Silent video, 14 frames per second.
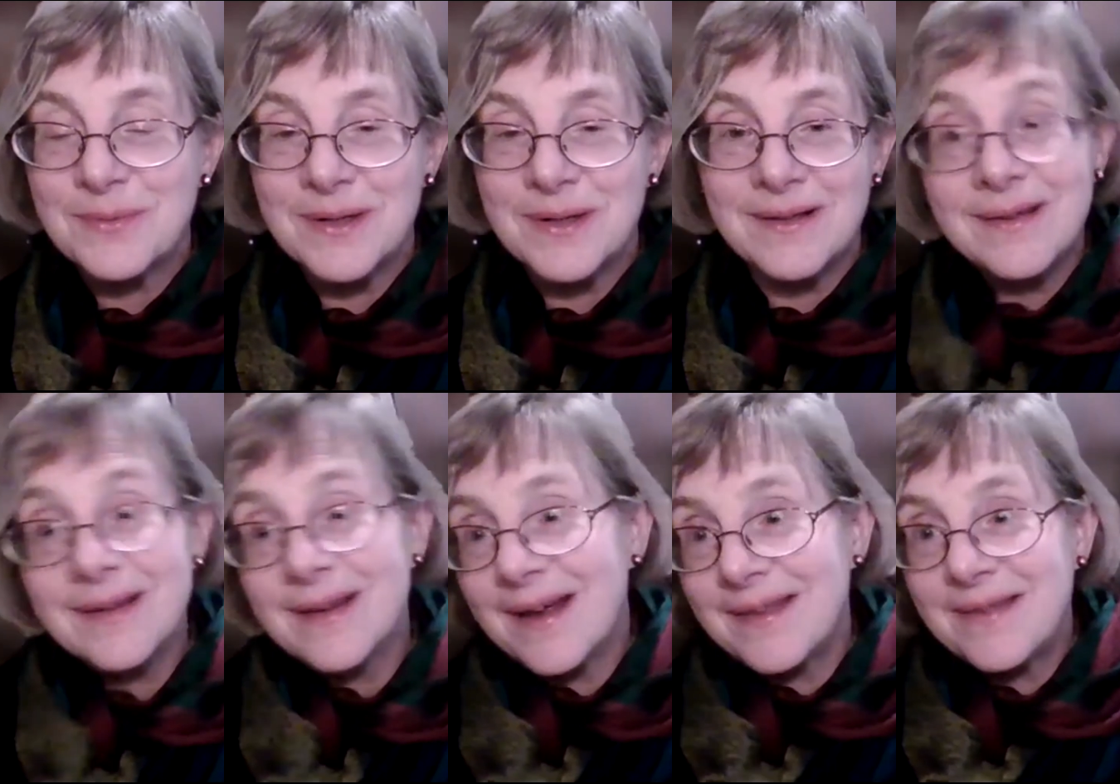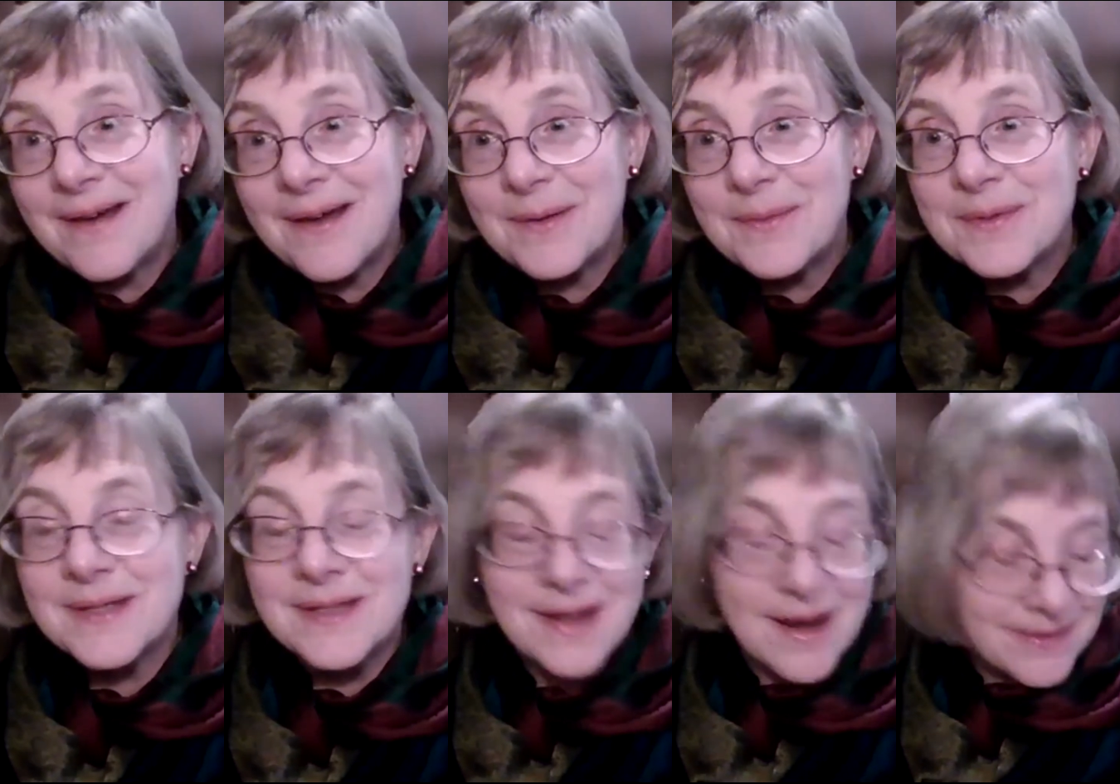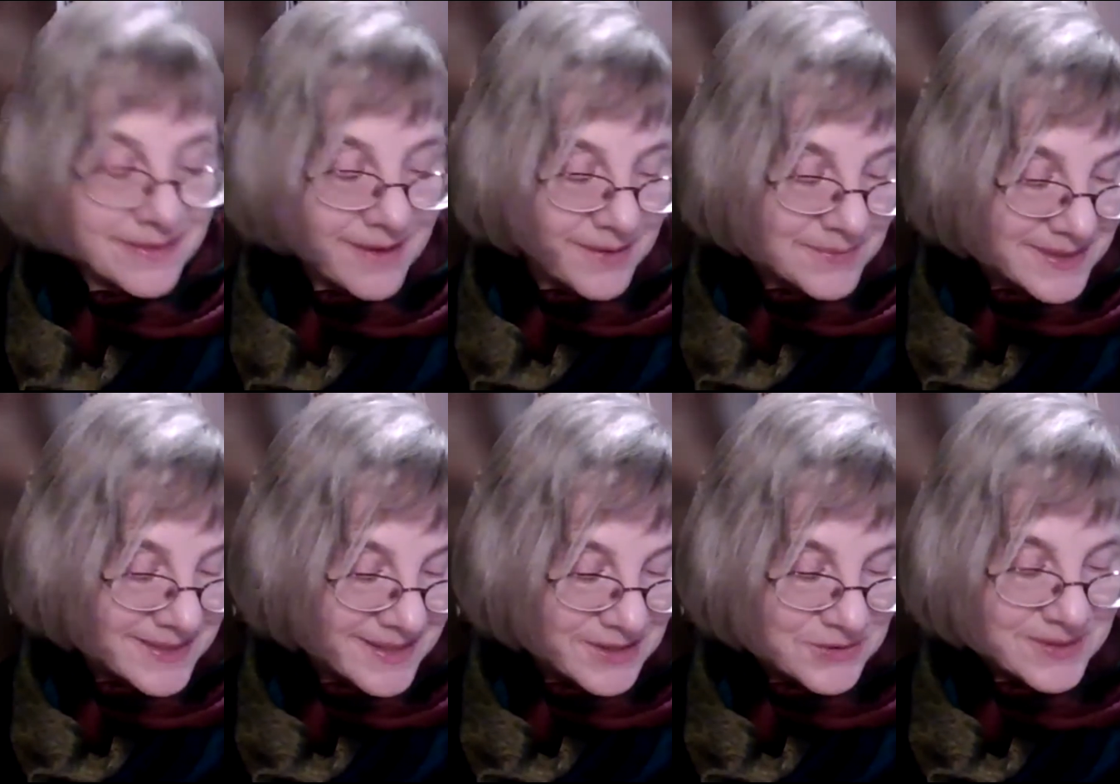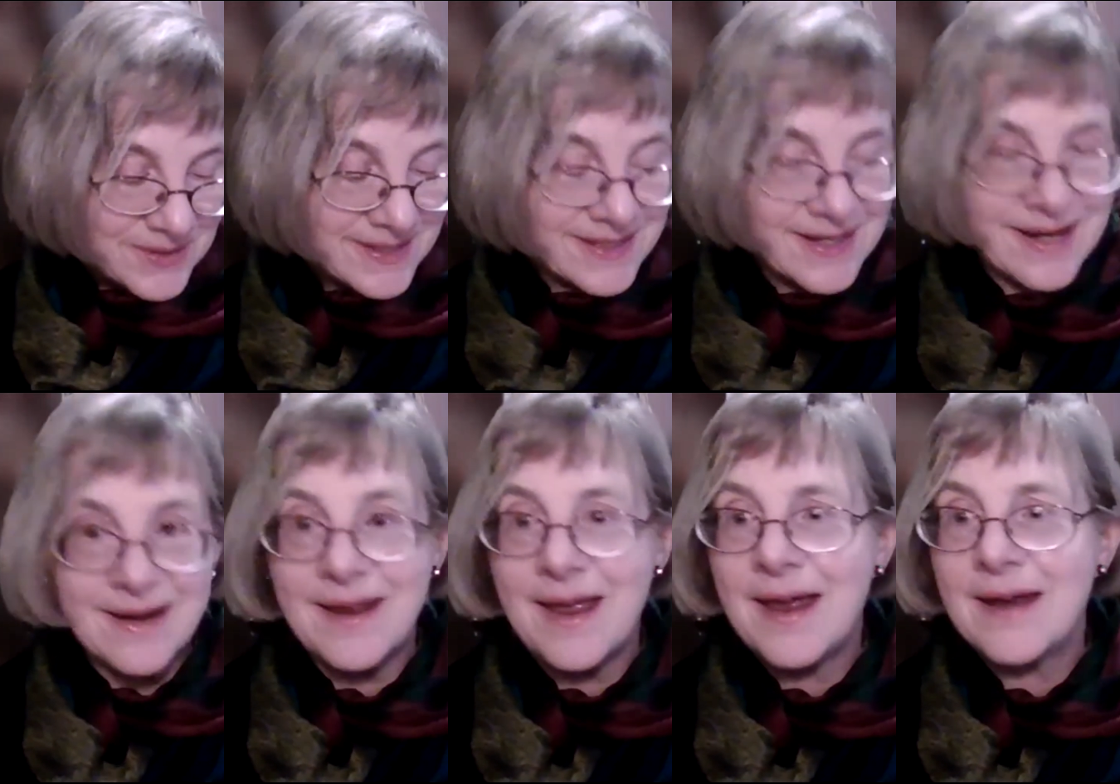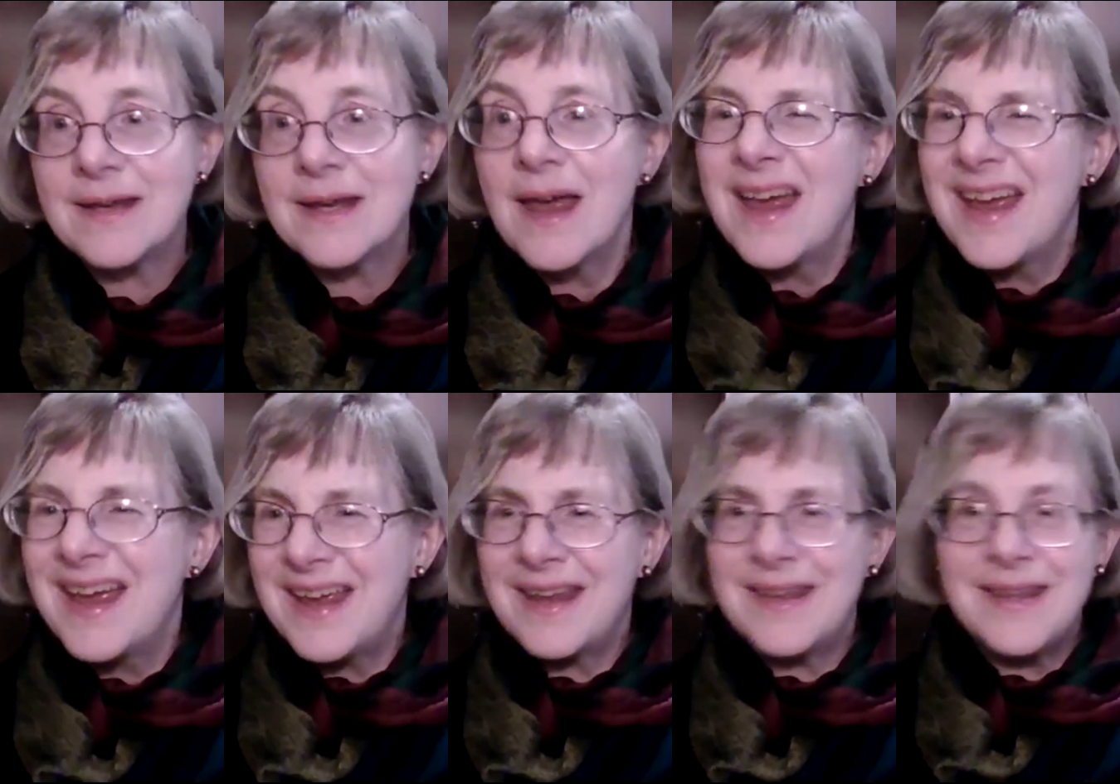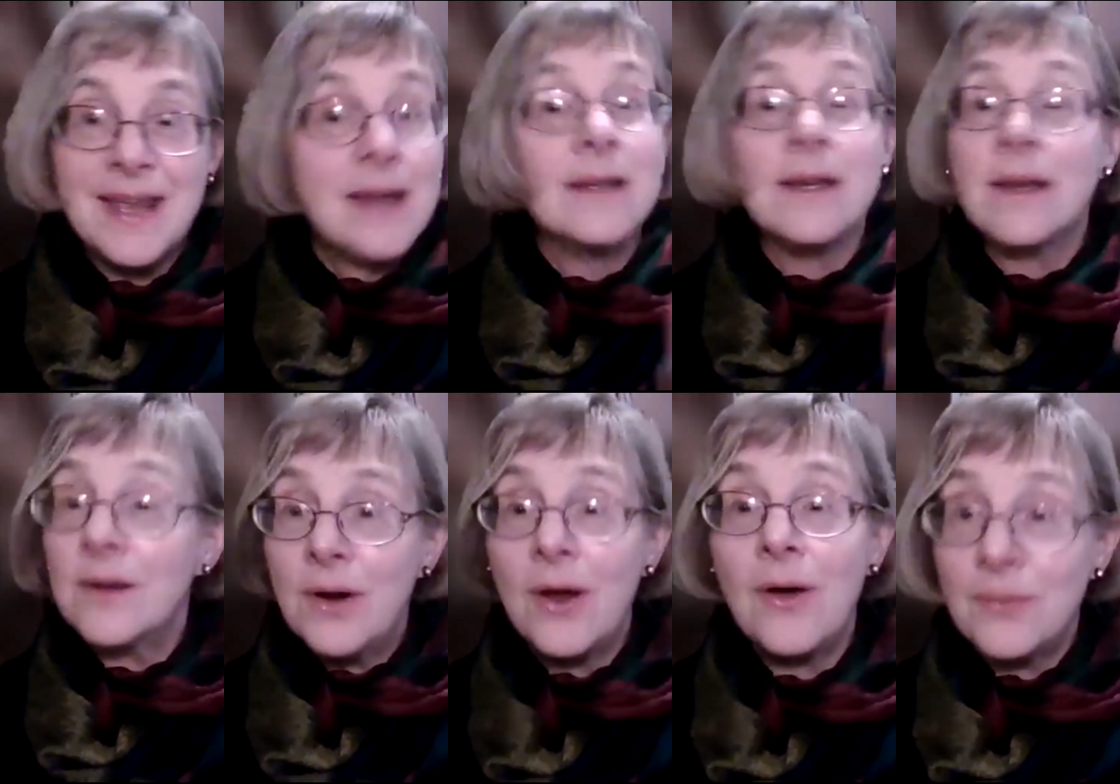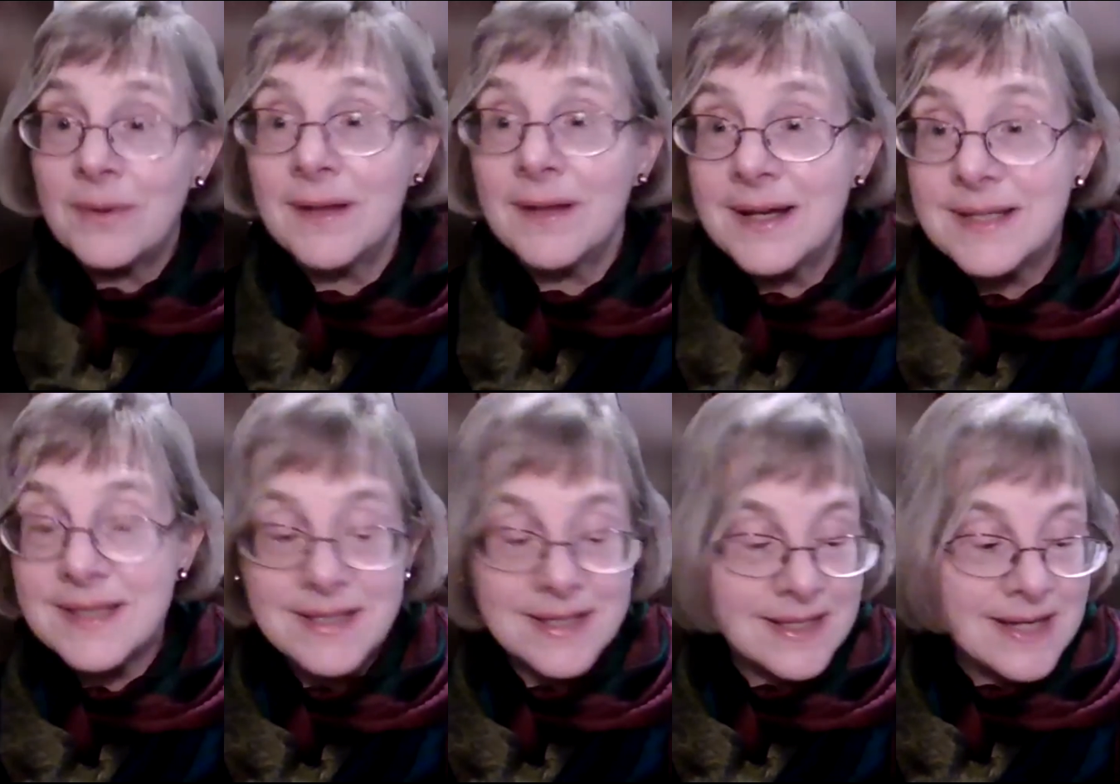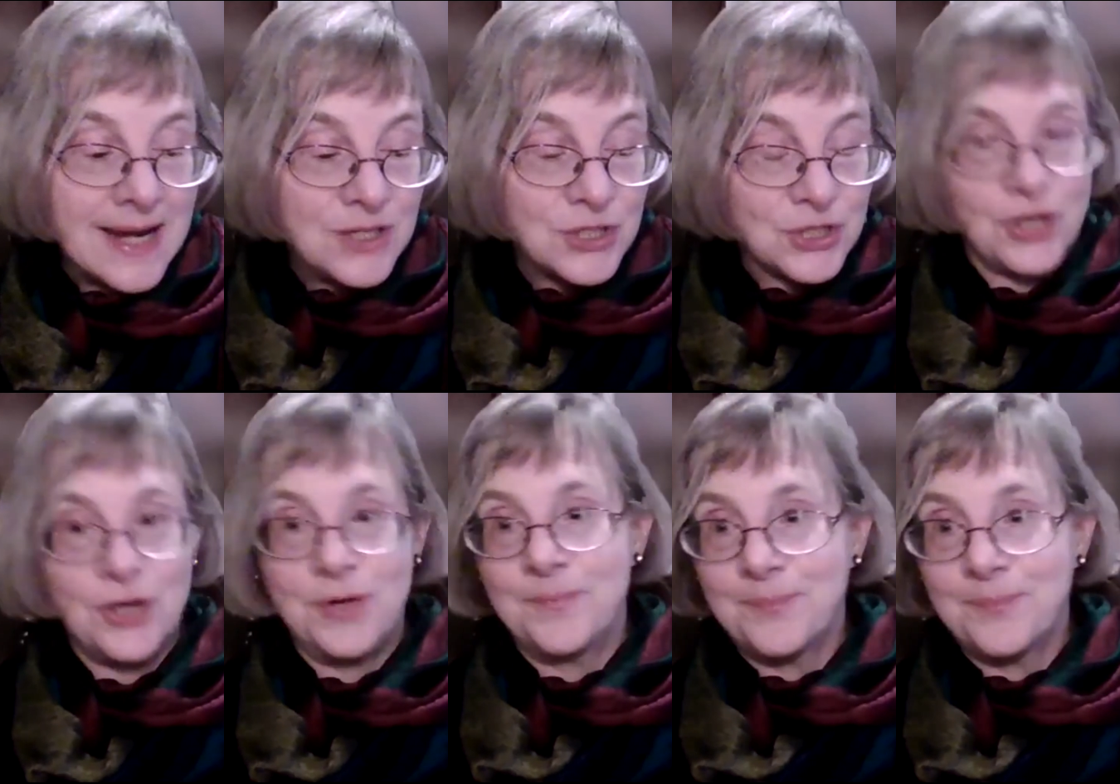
really. I thought it was interesting. And in the end, it all relates to nature.